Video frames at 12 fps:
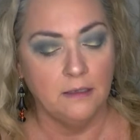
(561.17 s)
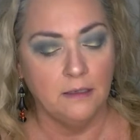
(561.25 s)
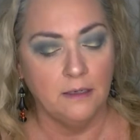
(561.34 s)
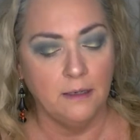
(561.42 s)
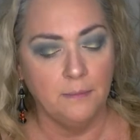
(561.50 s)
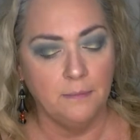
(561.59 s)

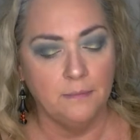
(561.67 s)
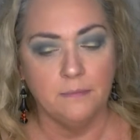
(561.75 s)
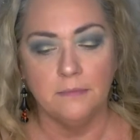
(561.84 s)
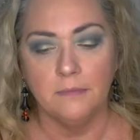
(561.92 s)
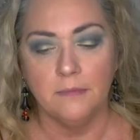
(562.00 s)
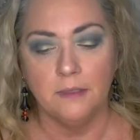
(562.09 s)
Yep,
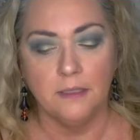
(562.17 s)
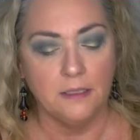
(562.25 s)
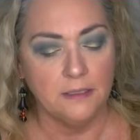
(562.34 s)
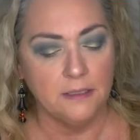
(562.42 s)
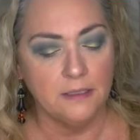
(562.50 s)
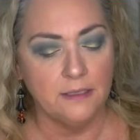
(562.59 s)

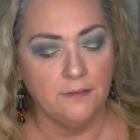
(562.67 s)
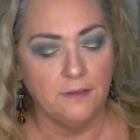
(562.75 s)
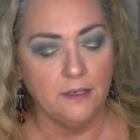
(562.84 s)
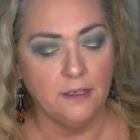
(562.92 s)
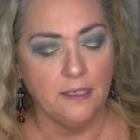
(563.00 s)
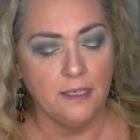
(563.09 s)
it's
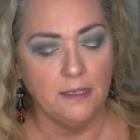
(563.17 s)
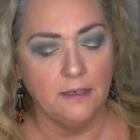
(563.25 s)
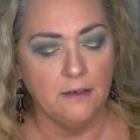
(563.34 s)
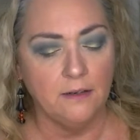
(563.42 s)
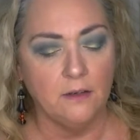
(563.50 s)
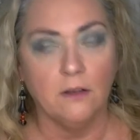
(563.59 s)
definitely
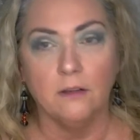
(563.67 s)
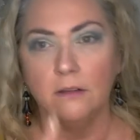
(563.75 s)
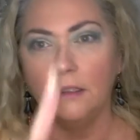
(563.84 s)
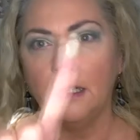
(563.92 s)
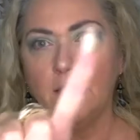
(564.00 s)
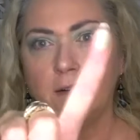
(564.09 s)

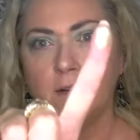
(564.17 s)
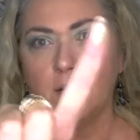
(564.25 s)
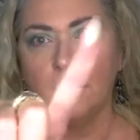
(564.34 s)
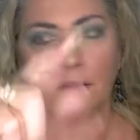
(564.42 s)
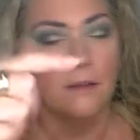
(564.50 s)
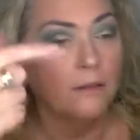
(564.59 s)
glitter.